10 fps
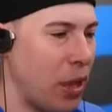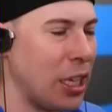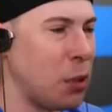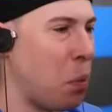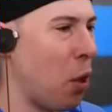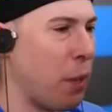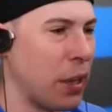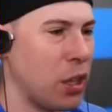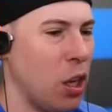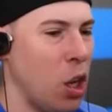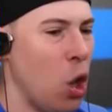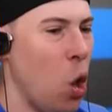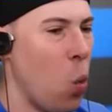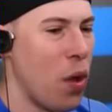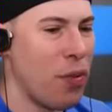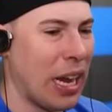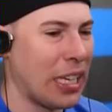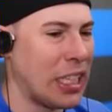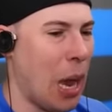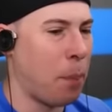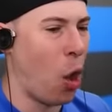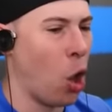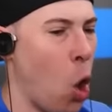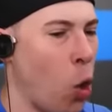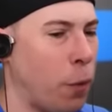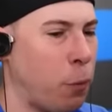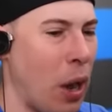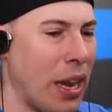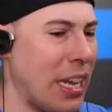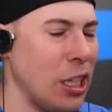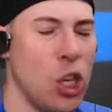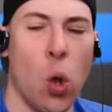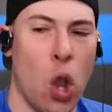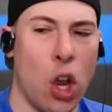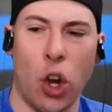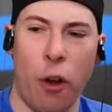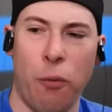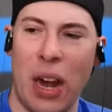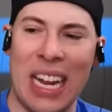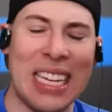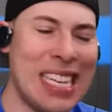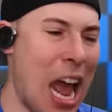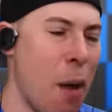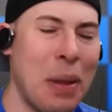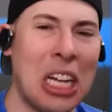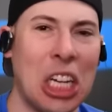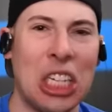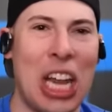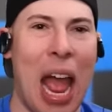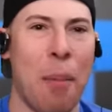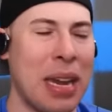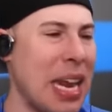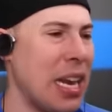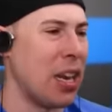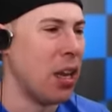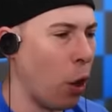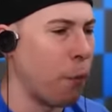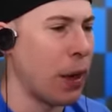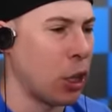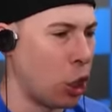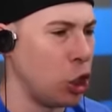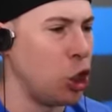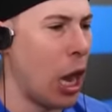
This is perfect. We've got to stop our old friend. He's no longer our friend. He's now been contaminated. Perfect. Good